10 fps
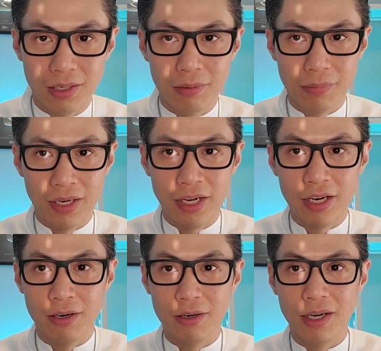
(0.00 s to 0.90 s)
my
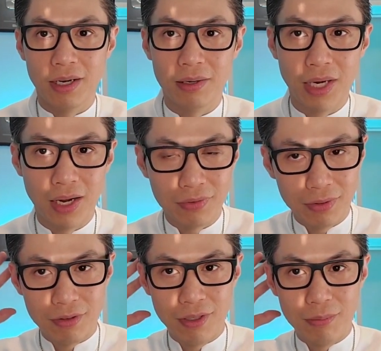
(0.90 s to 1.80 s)
hair after
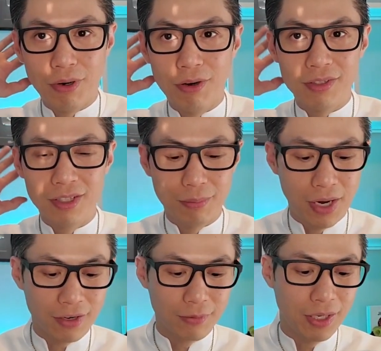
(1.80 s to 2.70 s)
going bald in the
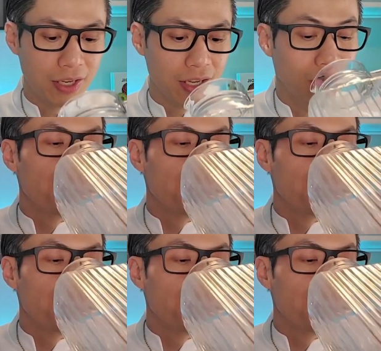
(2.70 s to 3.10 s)
back of my head.